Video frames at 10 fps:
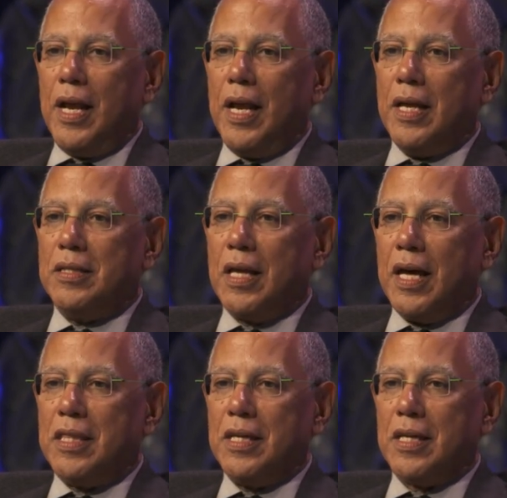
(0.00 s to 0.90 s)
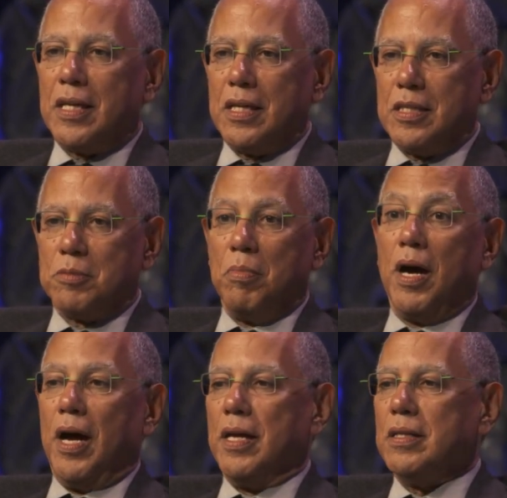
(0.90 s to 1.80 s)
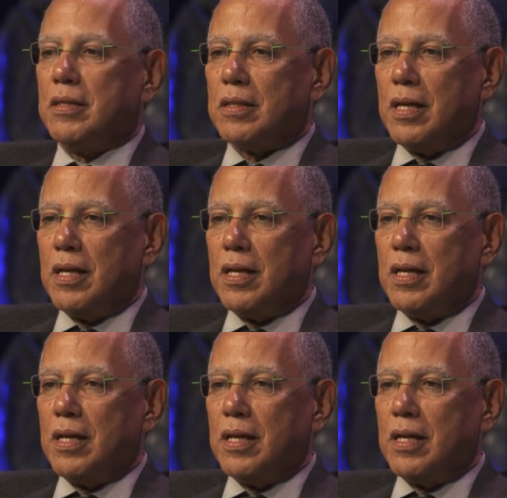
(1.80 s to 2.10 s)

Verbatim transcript: And I think in his mind,